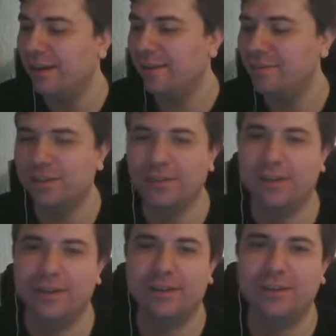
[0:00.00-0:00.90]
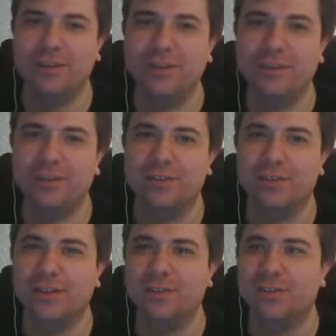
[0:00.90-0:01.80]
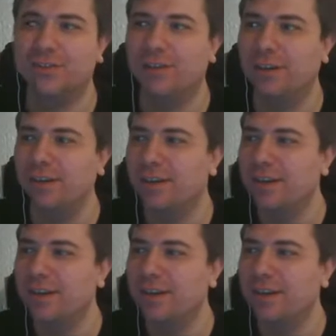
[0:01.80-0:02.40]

absolutely, it looks just right.